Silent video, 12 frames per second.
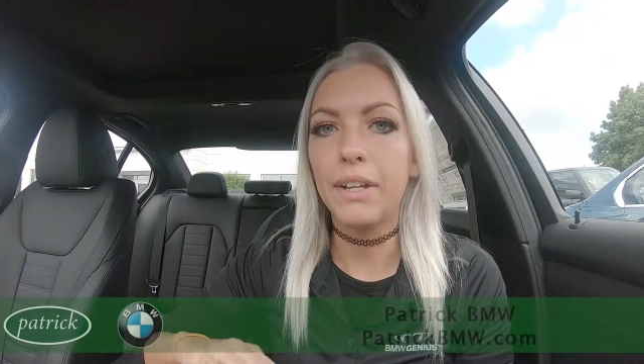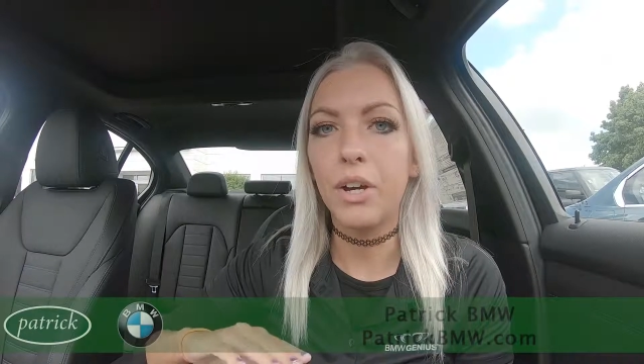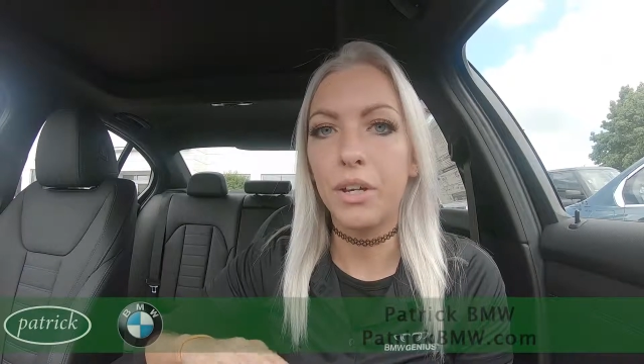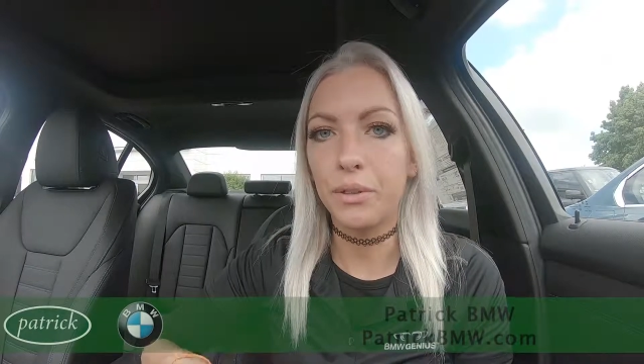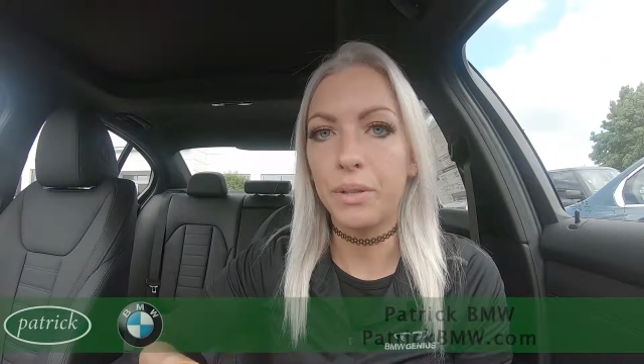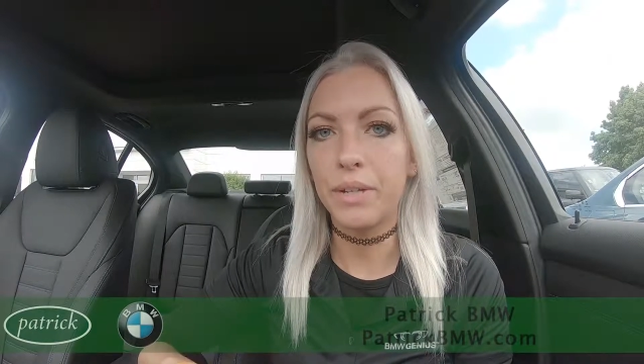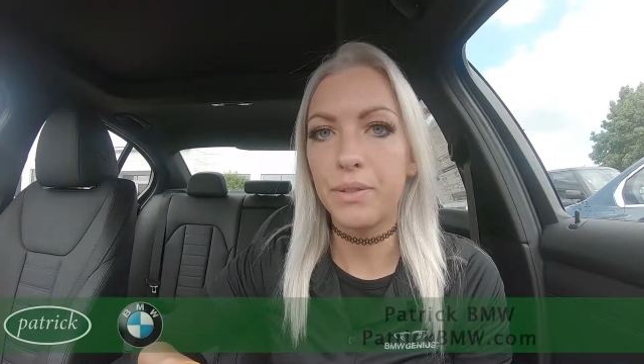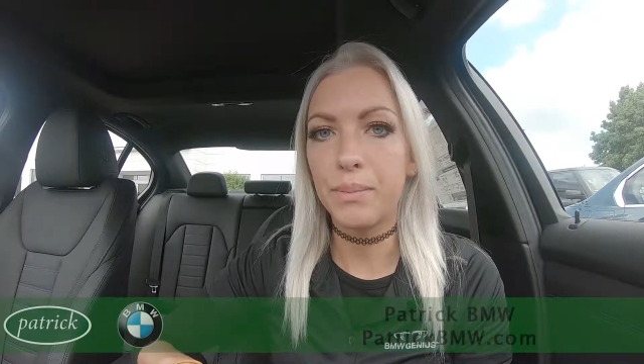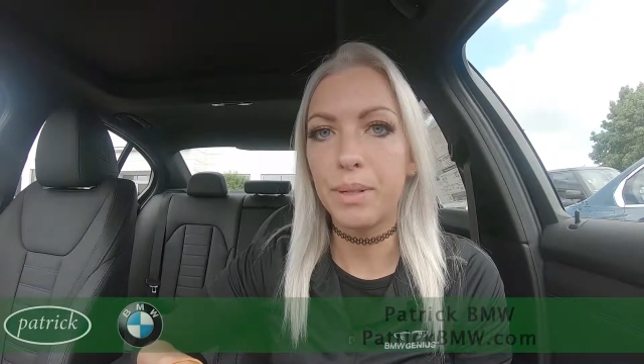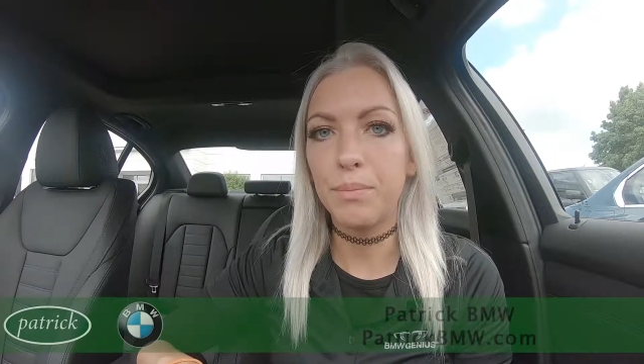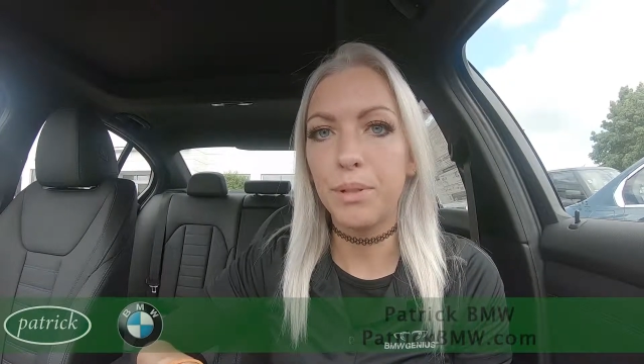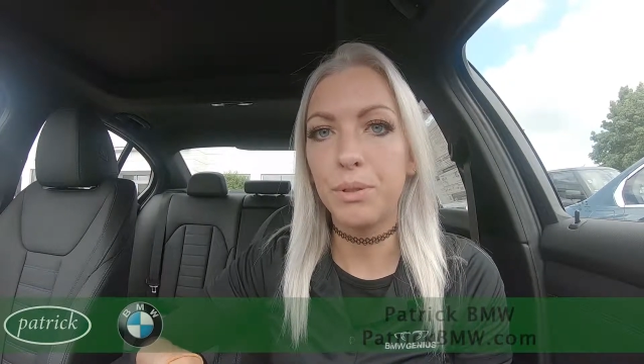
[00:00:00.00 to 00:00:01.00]
an authorized
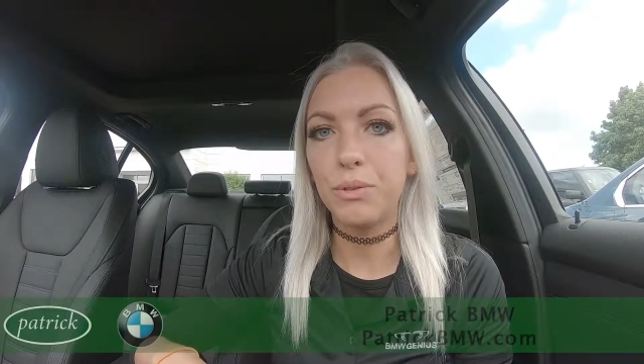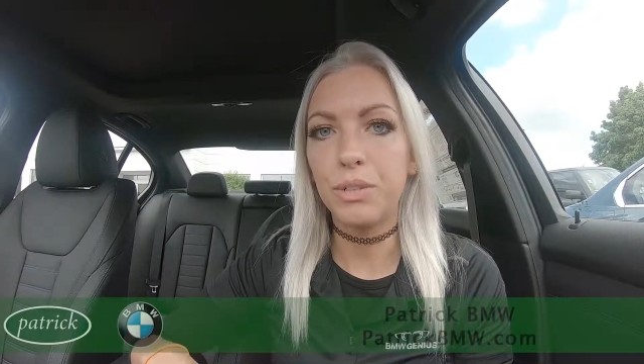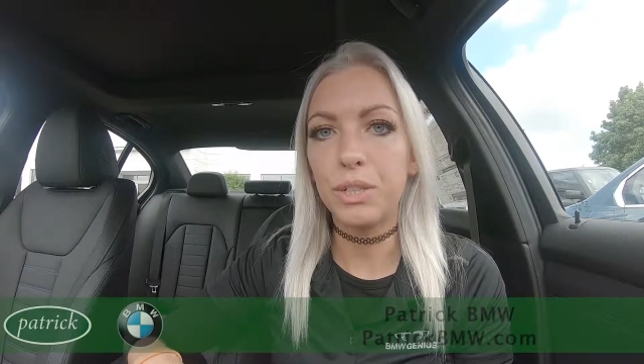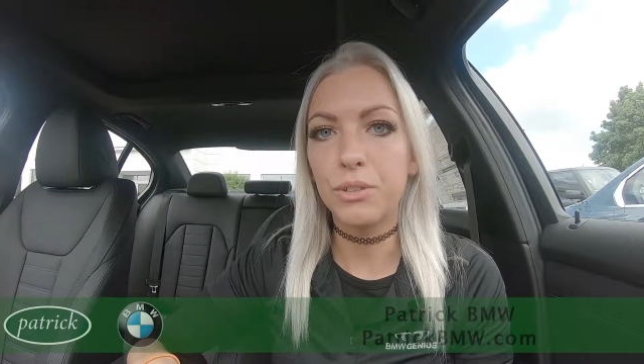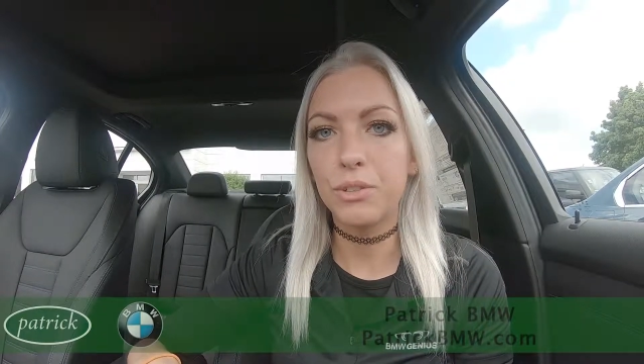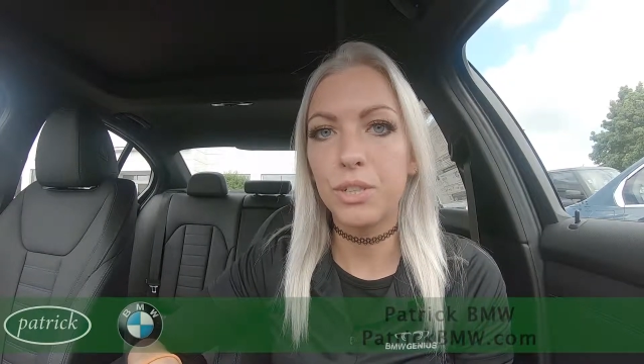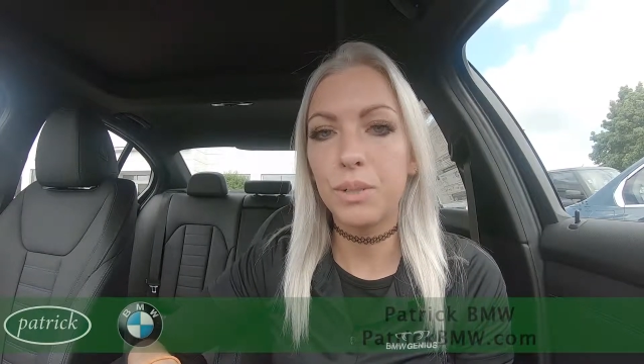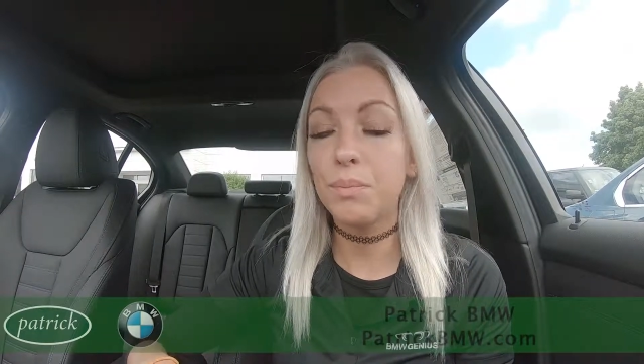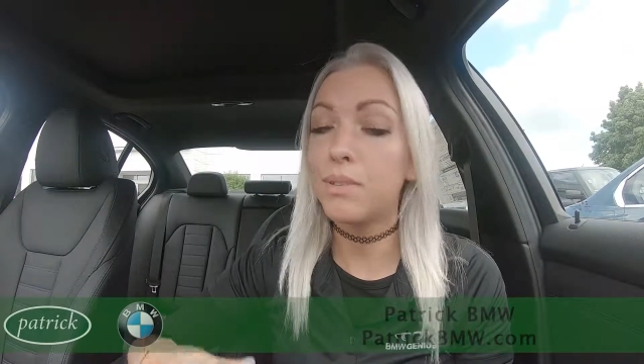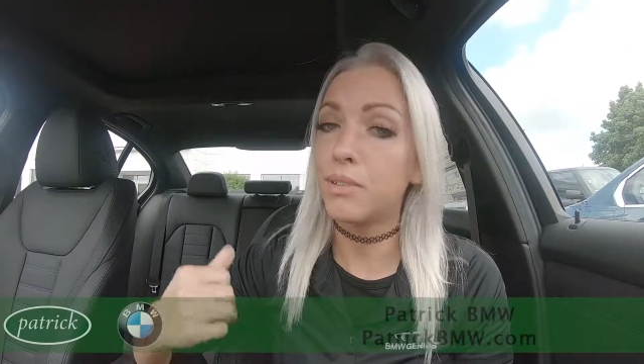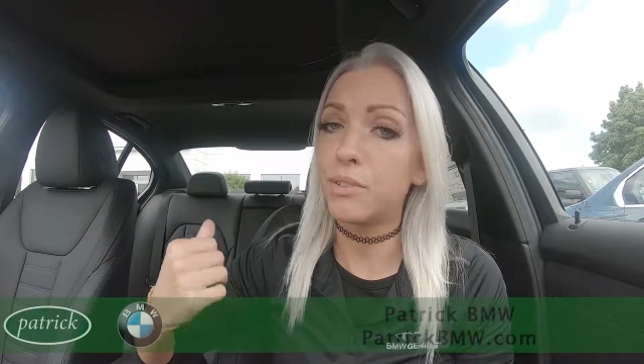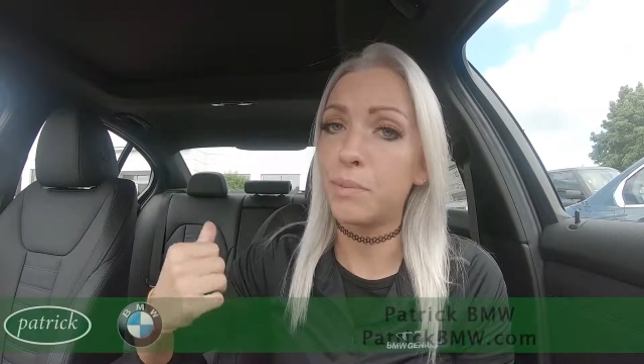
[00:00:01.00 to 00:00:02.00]
BMW dealership,
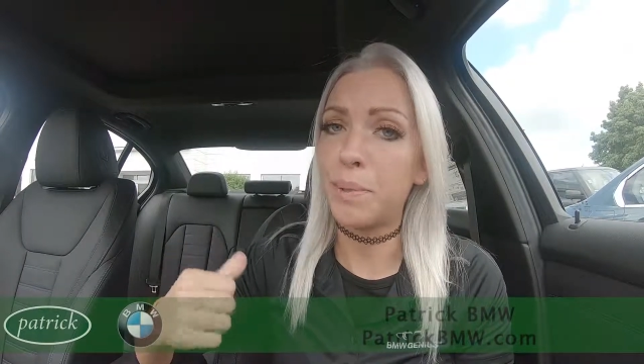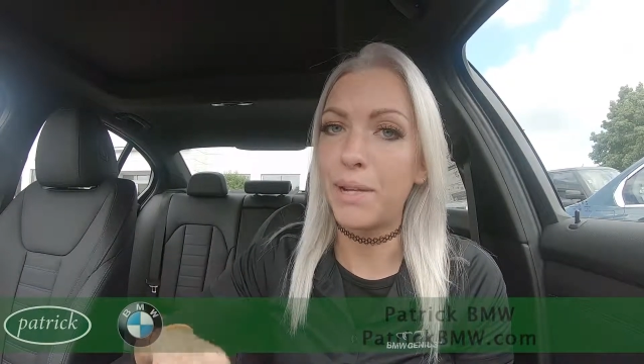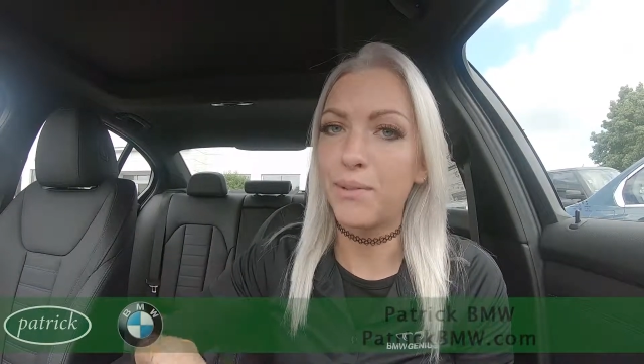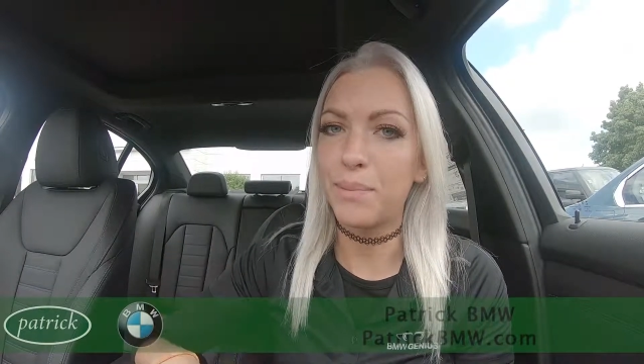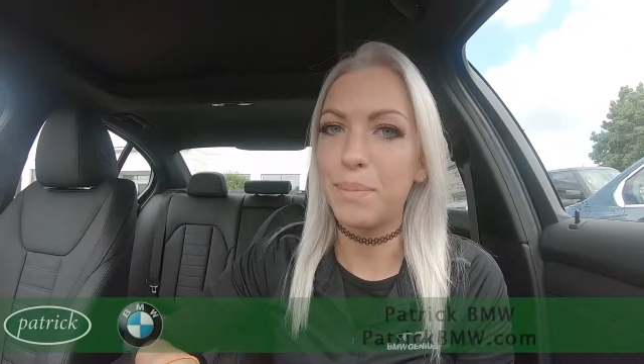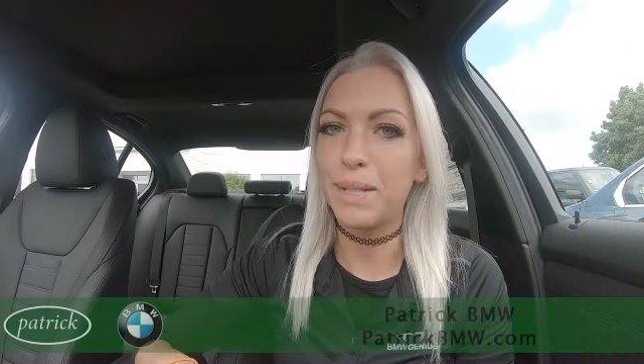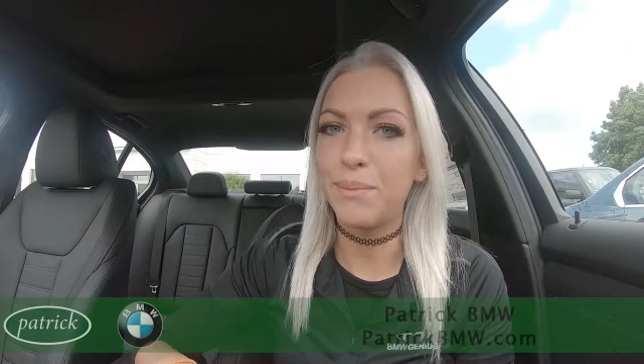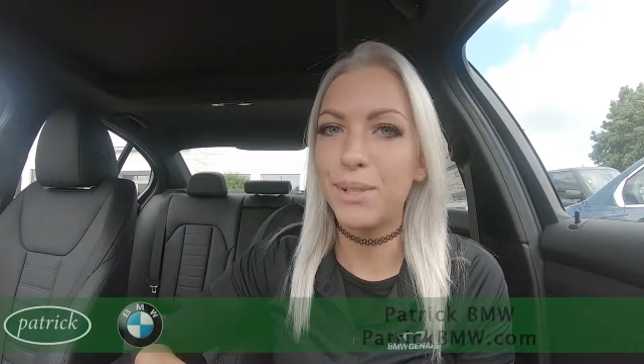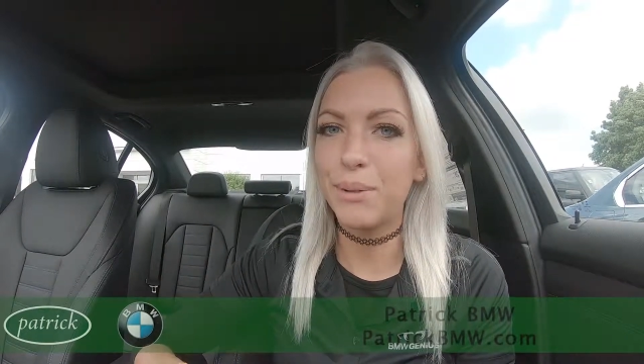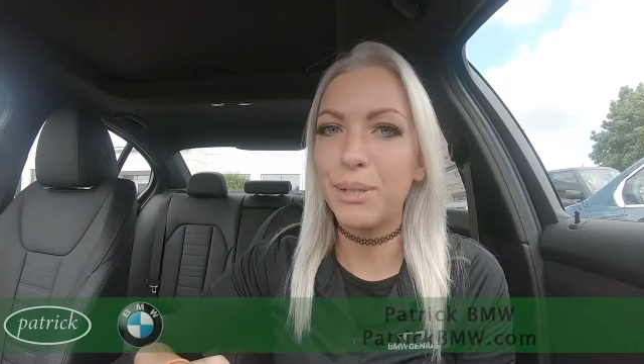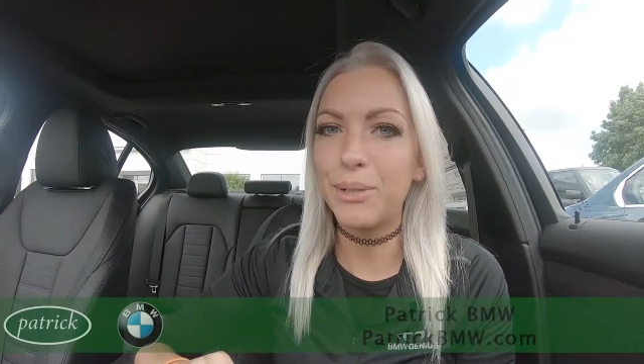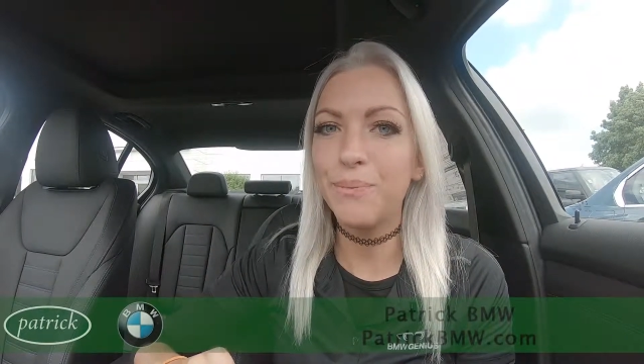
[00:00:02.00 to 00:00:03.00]
such as Patrick
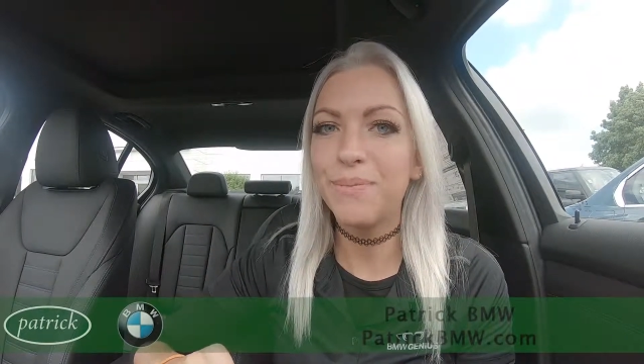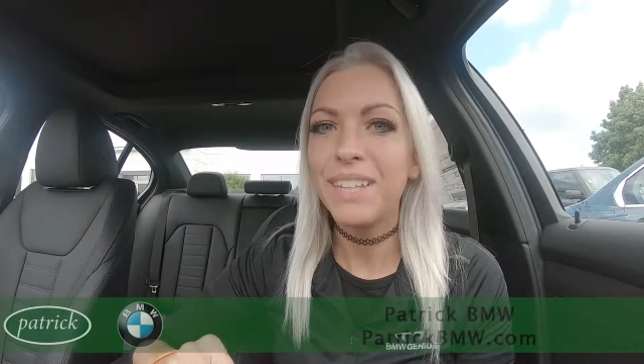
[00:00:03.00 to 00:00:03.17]
BMW.